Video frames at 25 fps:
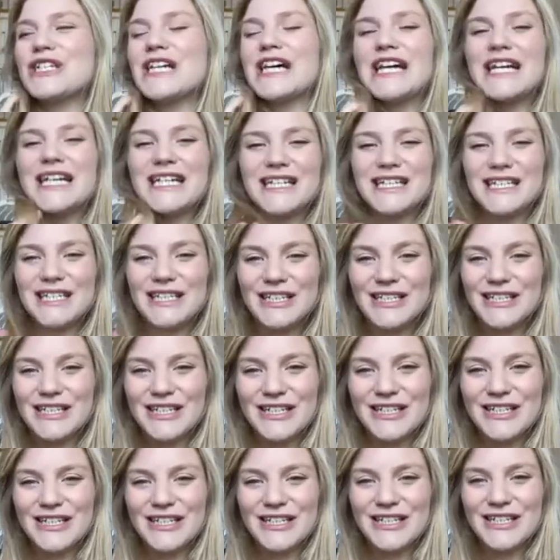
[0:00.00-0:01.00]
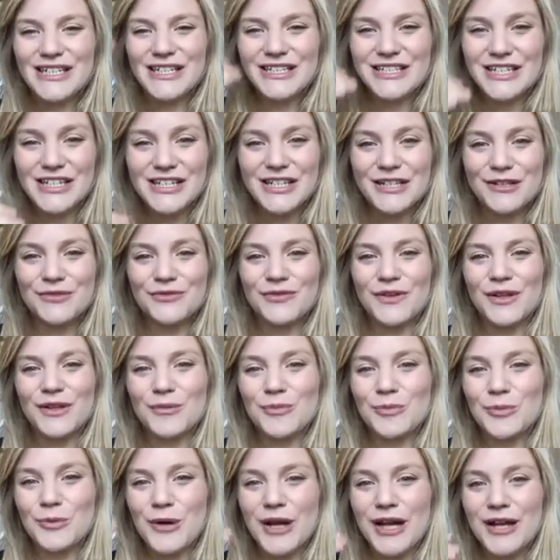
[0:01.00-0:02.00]
I, does this fit
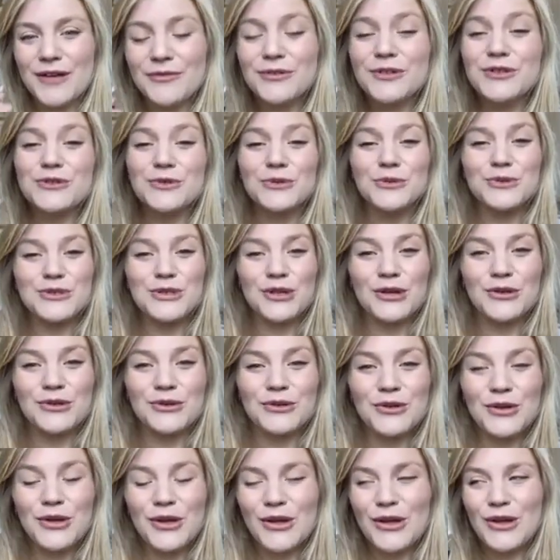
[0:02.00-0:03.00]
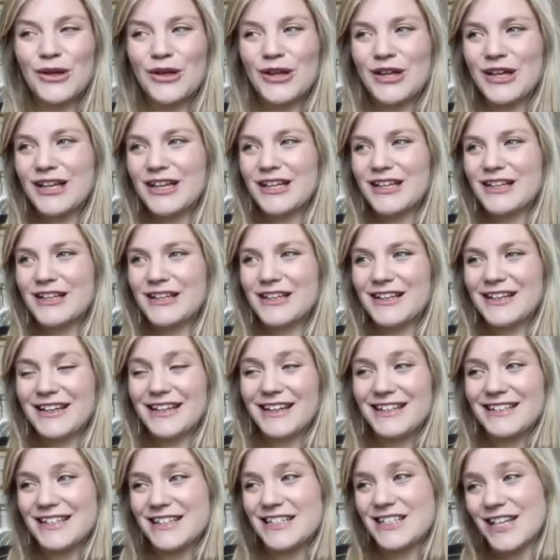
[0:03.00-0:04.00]
the brief? Because also it is a
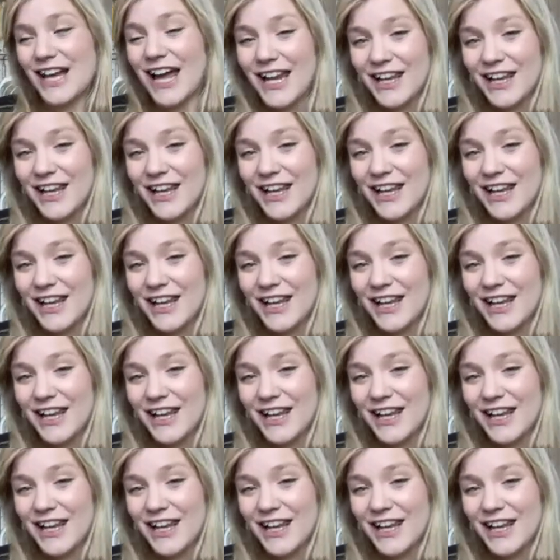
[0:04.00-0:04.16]
challenge,